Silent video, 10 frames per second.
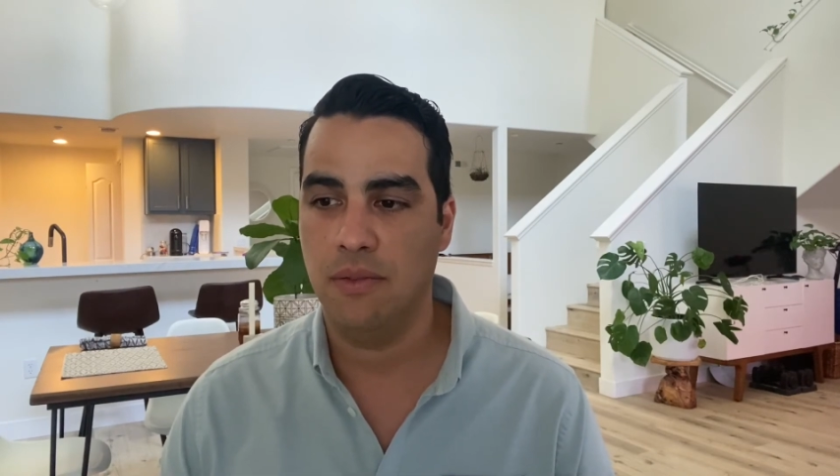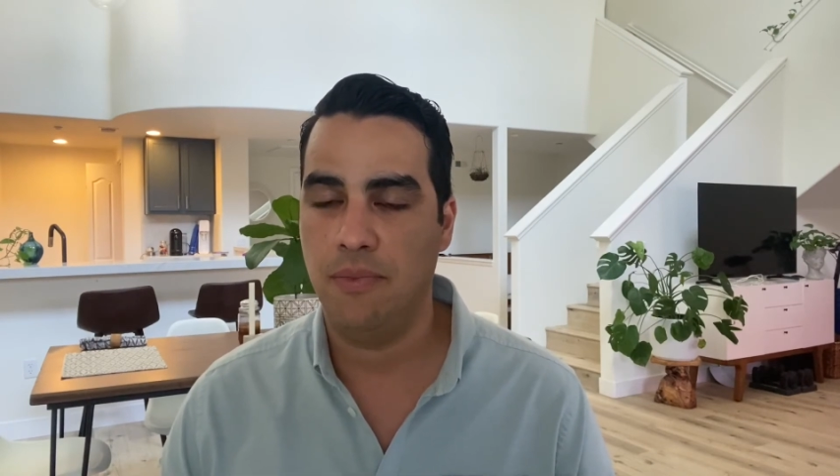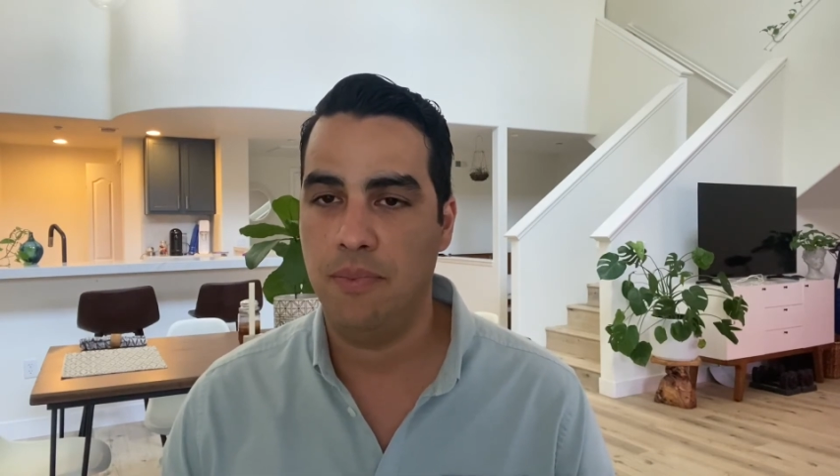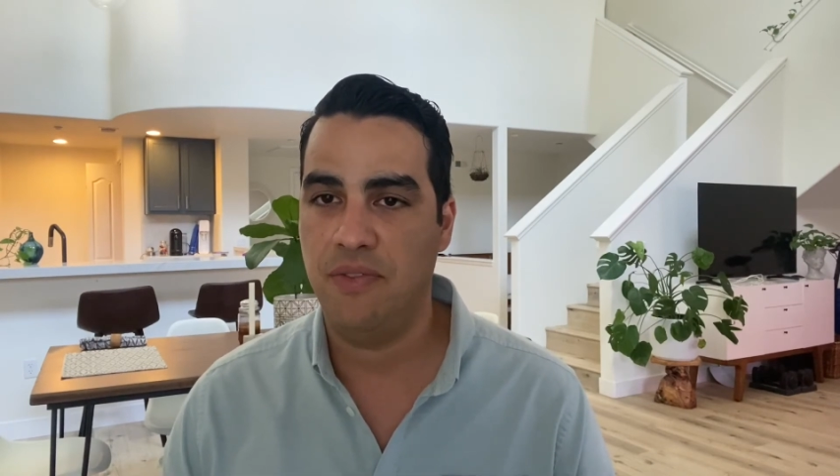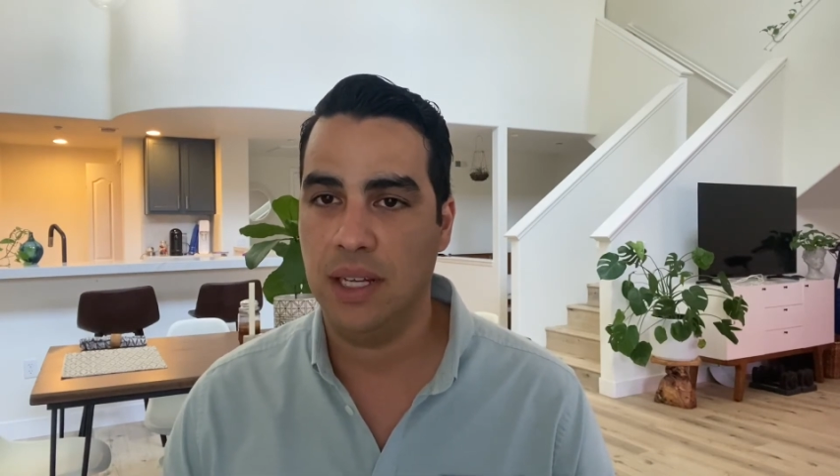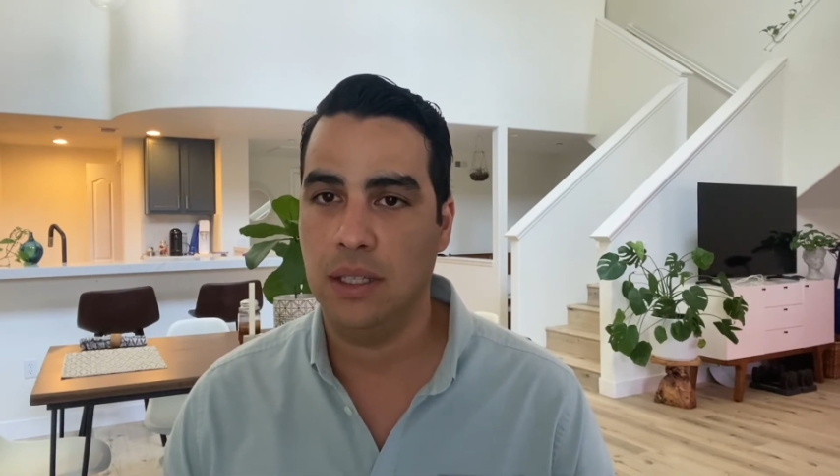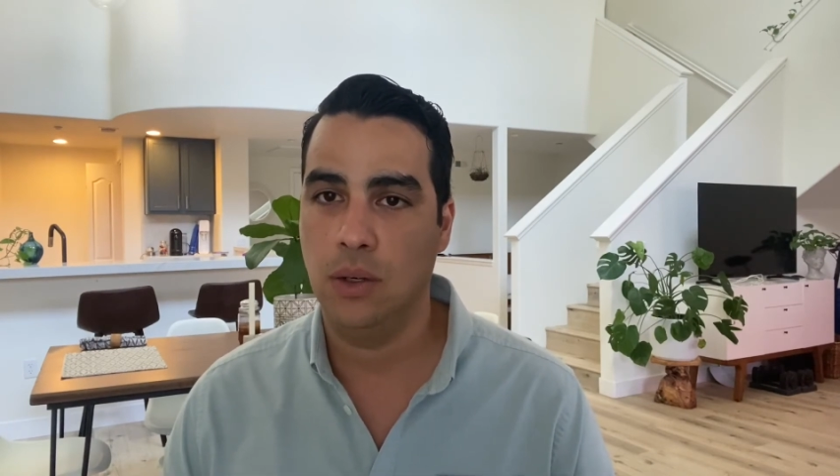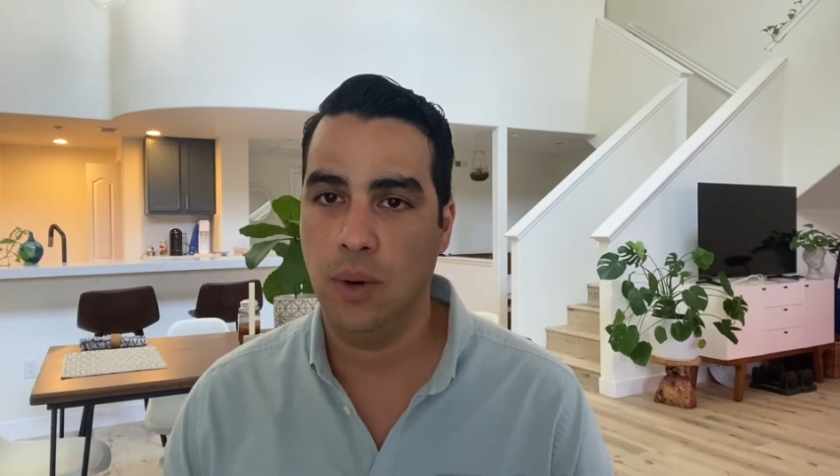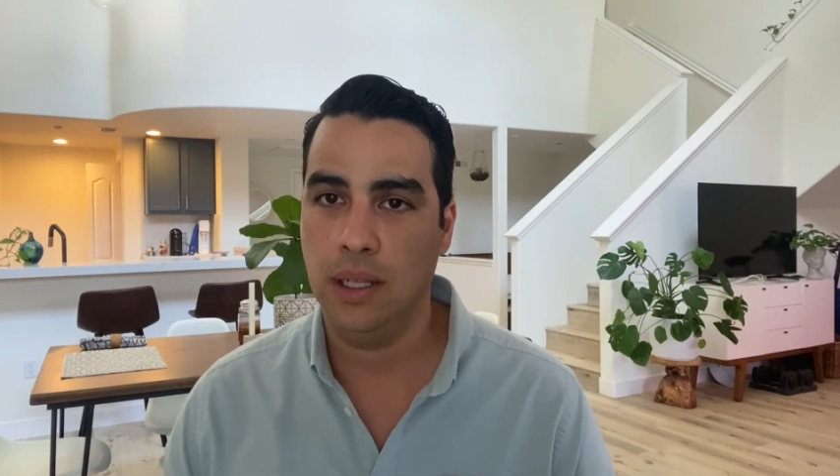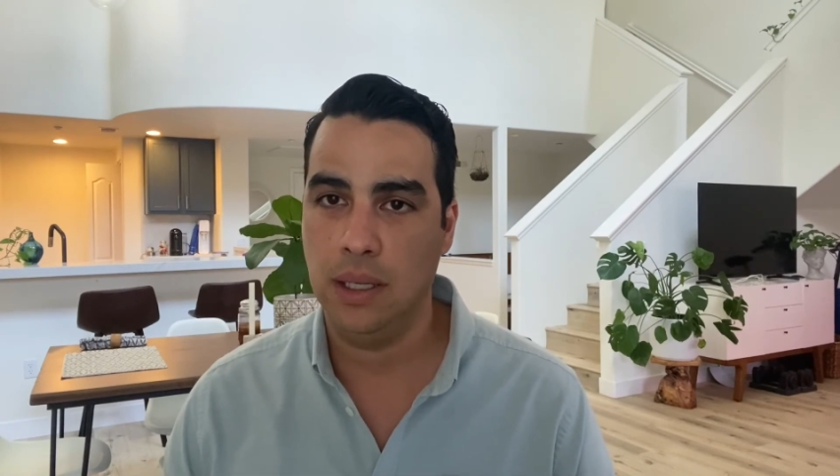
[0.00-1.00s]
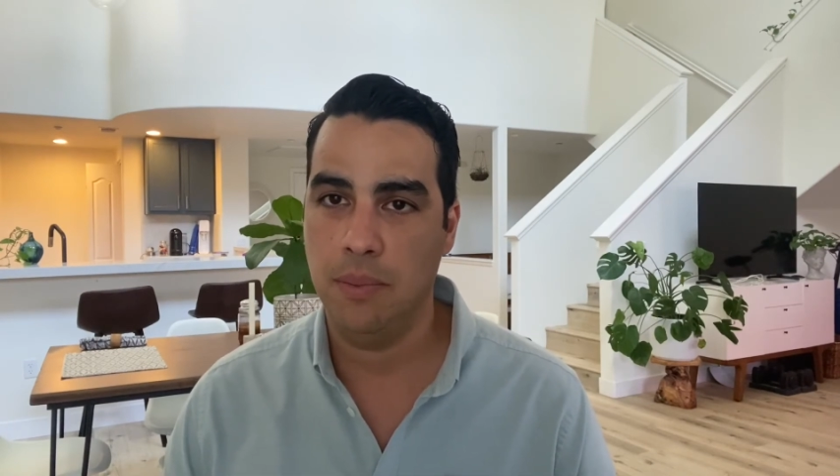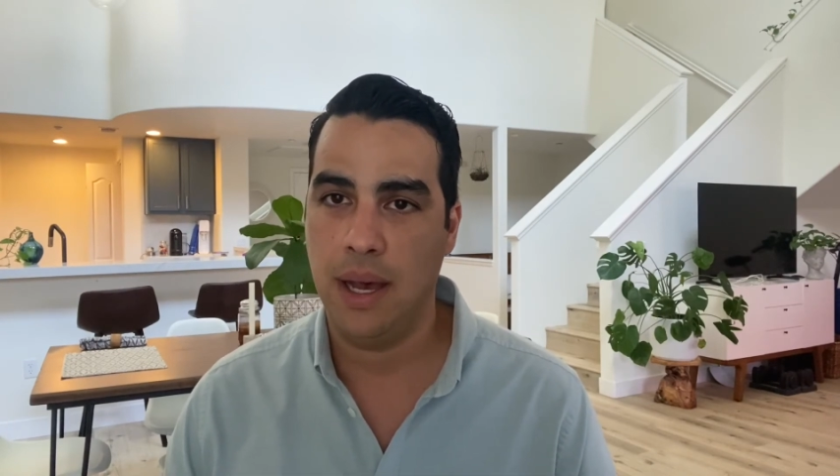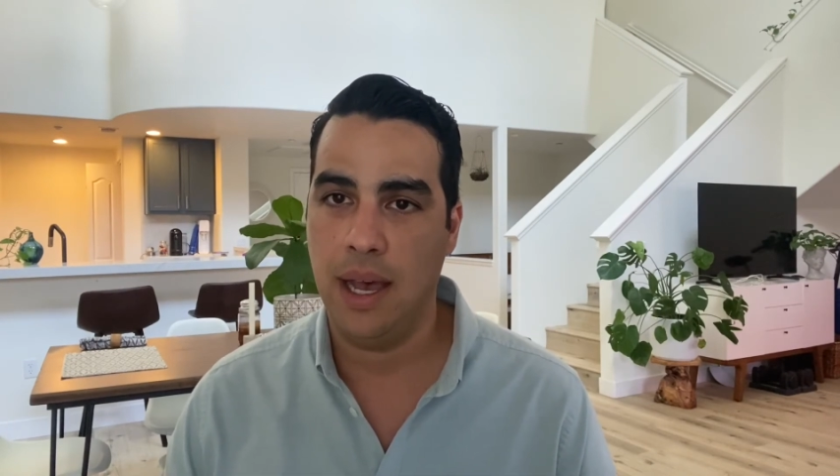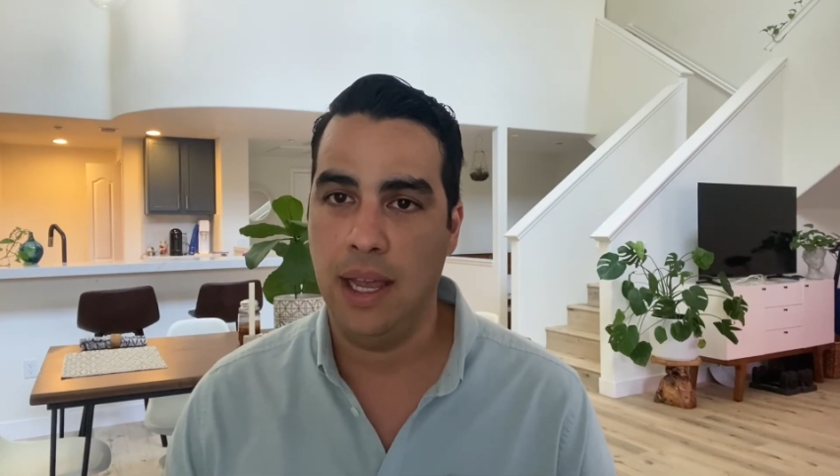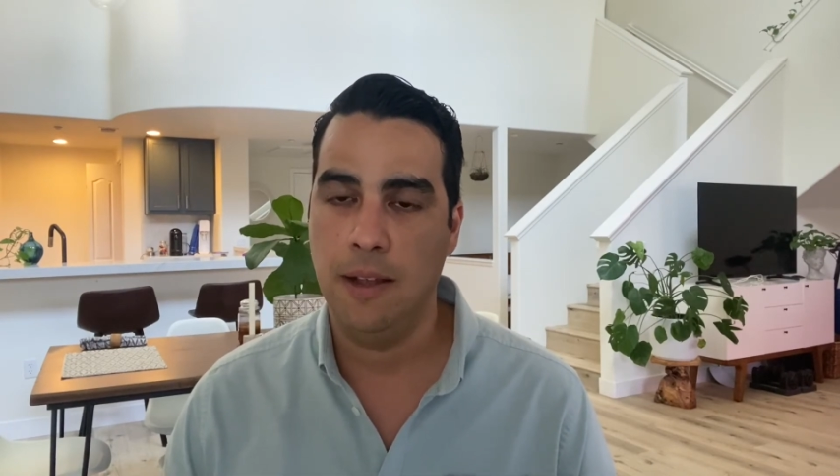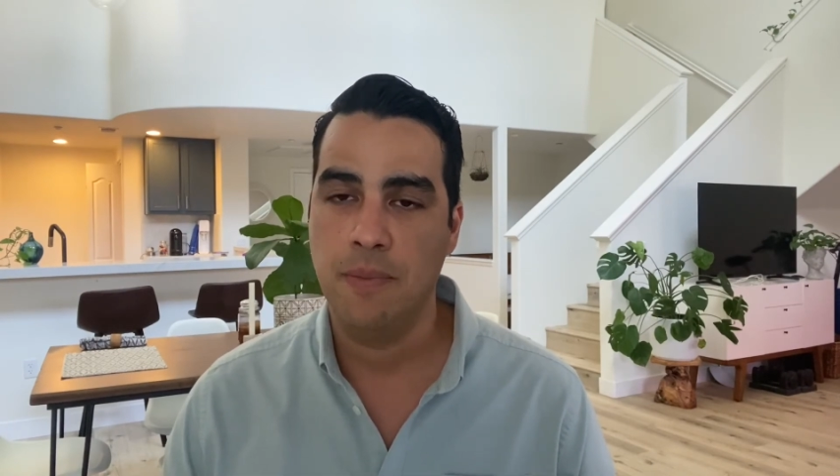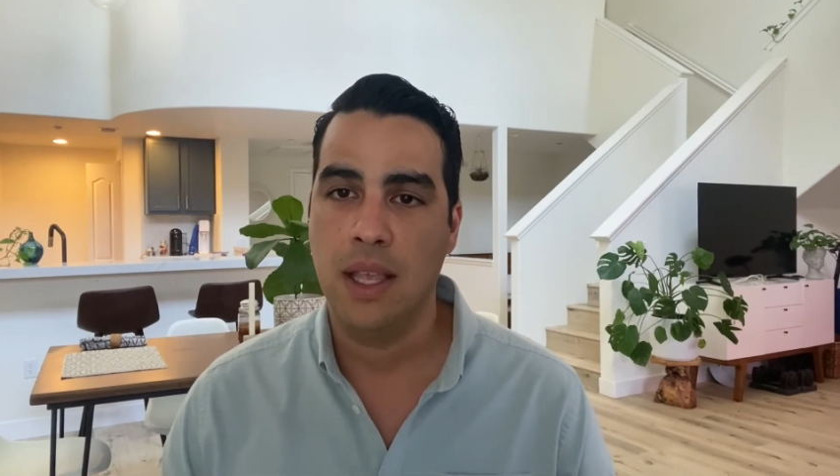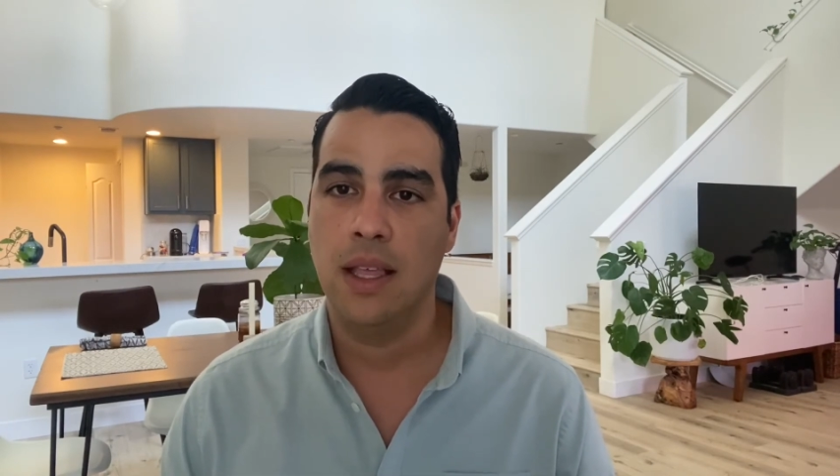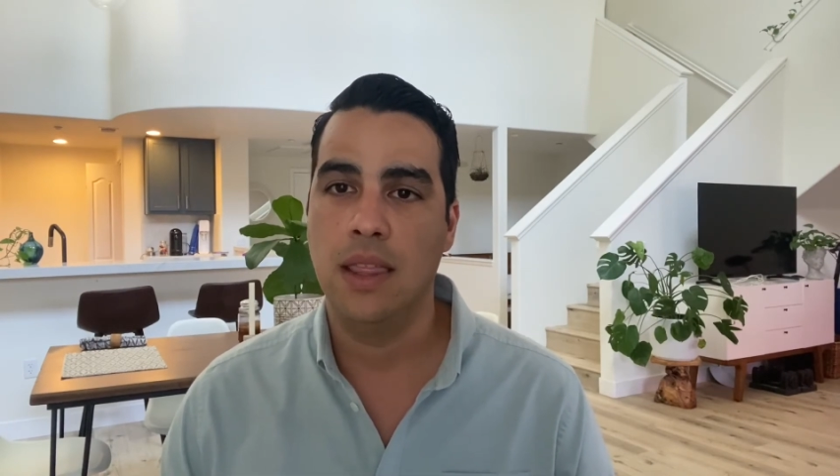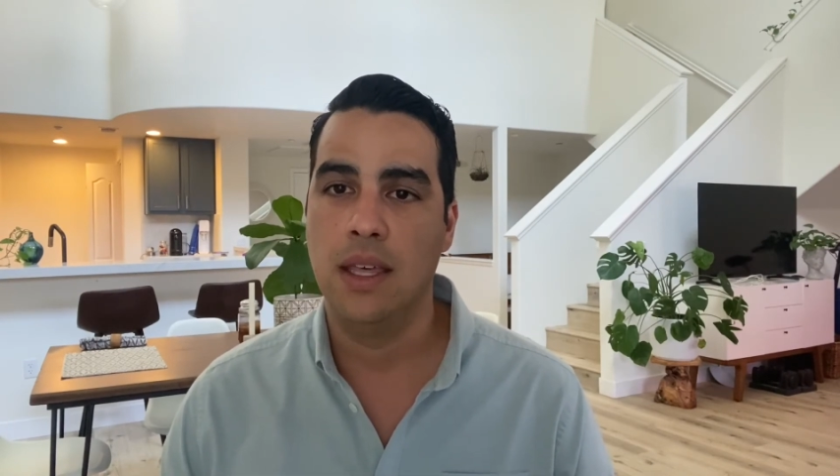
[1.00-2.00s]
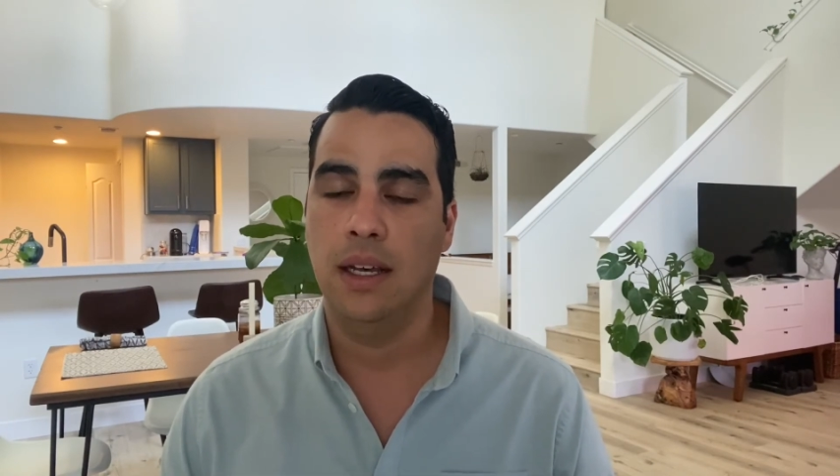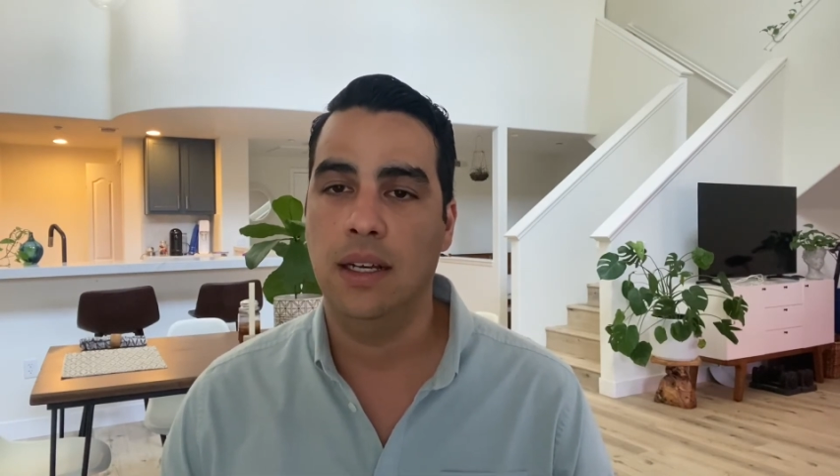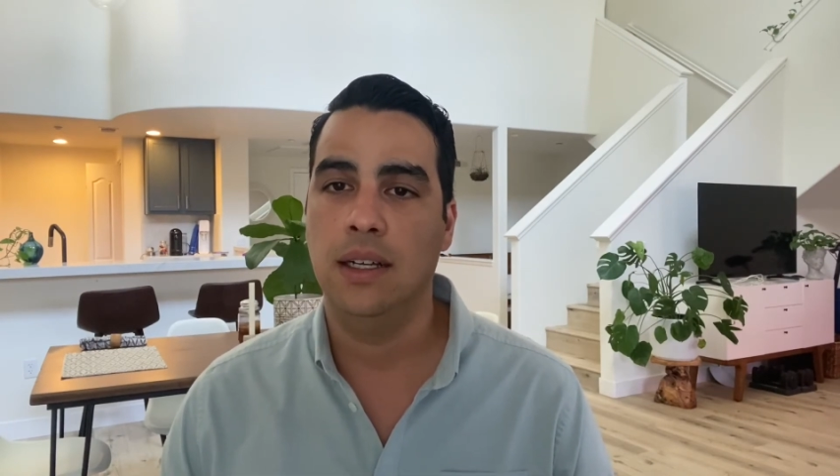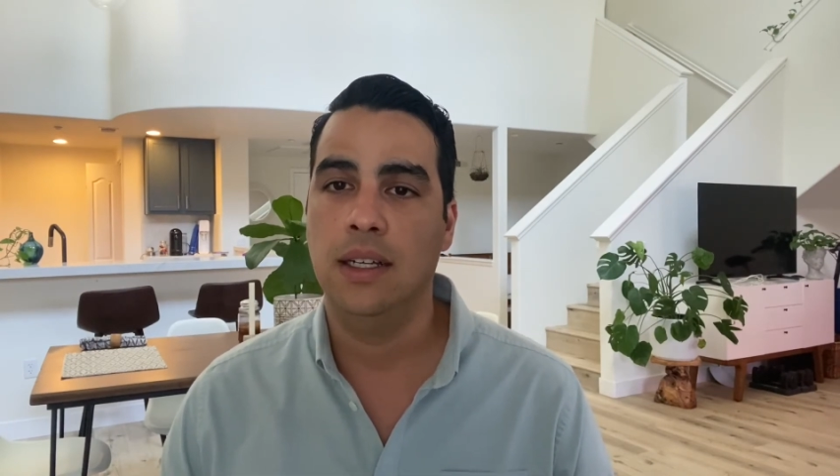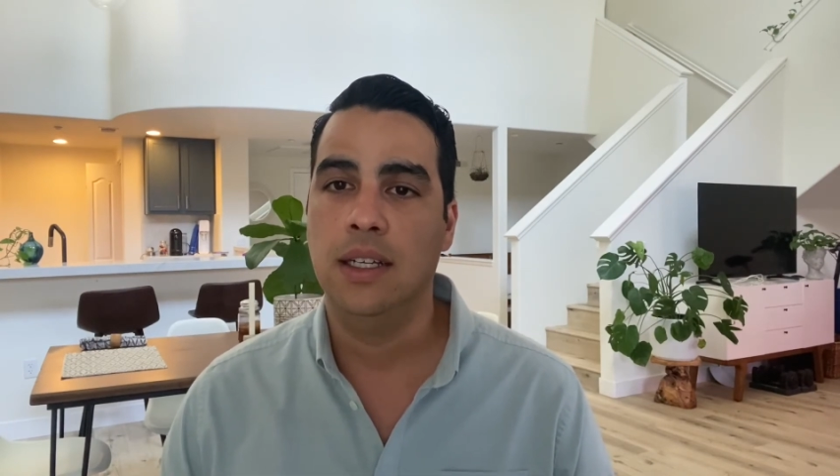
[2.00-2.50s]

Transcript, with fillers: affected greatly by the